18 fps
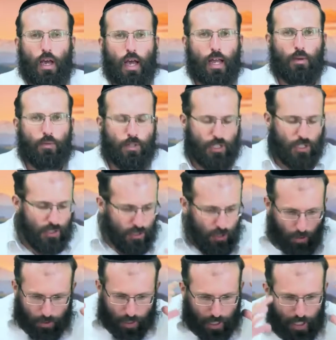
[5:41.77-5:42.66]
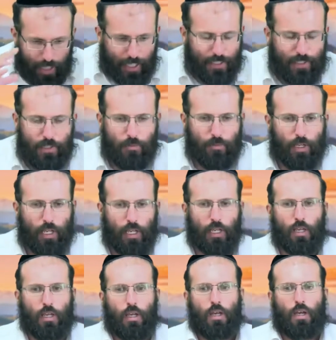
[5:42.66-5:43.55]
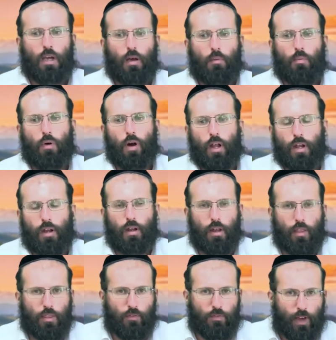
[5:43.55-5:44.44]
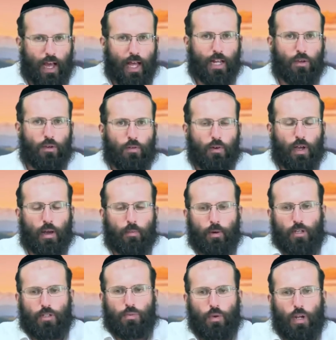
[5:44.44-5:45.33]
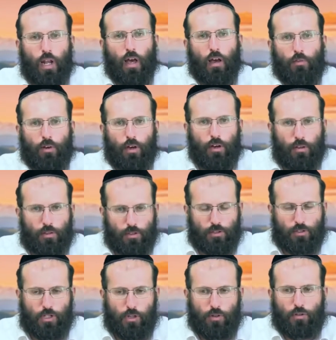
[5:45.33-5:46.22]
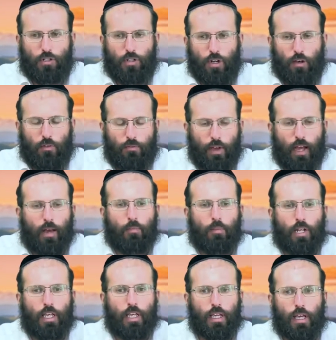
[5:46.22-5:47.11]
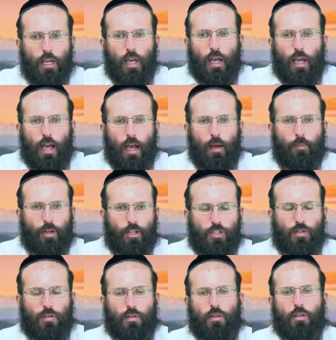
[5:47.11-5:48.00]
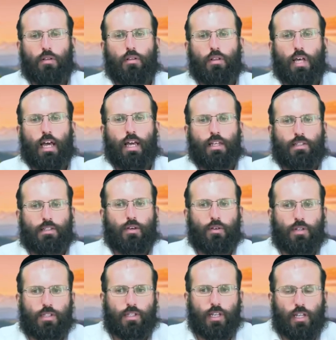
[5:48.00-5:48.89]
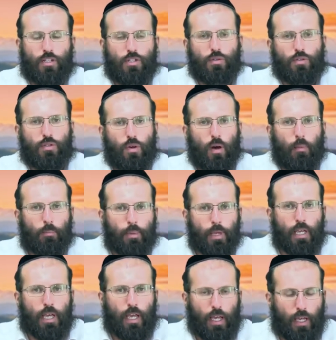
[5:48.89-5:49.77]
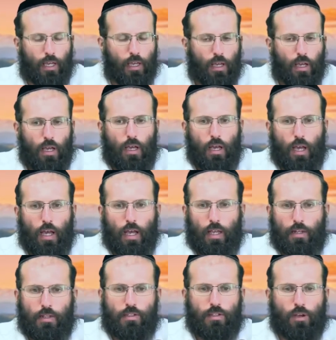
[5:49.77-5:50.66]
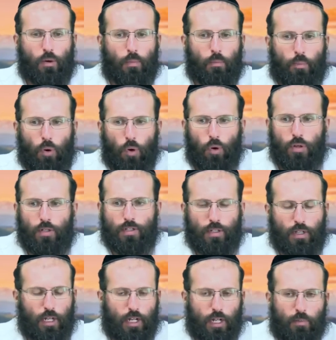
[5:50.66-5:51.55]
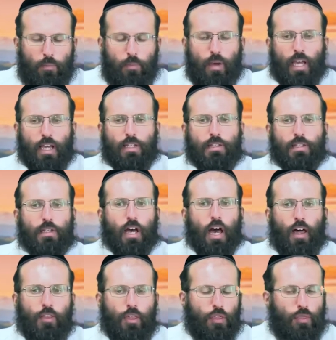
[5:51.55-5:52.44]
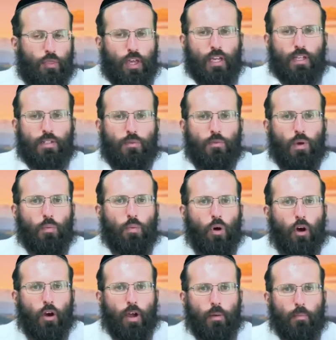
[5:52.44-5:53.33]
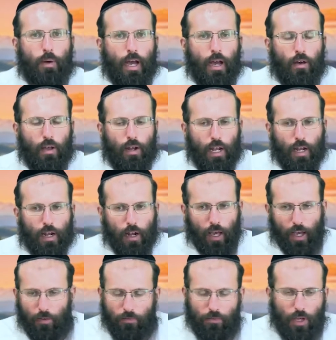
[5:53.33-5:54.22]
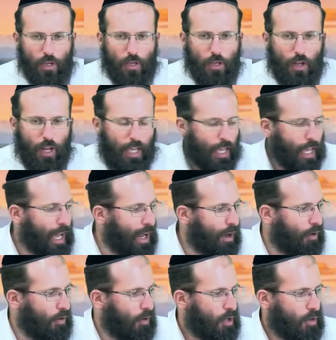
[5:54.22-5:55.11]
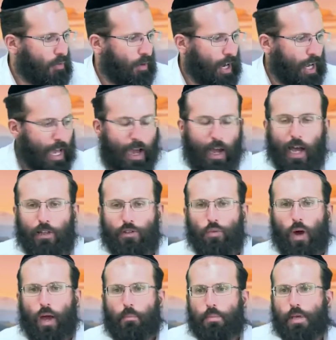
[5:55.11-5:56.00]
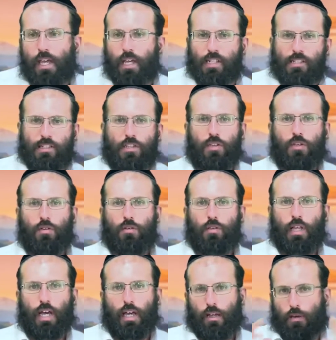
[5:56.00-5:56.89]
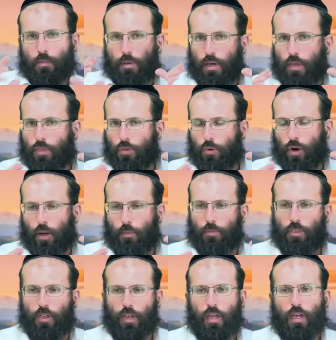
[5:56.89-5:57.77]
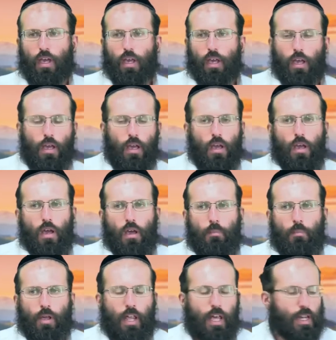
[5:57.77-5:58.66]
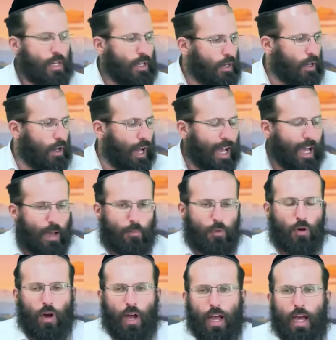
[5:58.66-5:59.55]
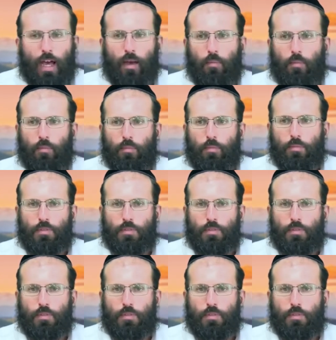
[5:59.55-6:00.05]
And it was just so clear to me, one, the value of how much we love our children, our family, how much that is so essential to our being and so important. And it makes other things that we worry about in life, like how, right now, how do I appear to you? That could be a thought I'm thinking. But then I am who I am.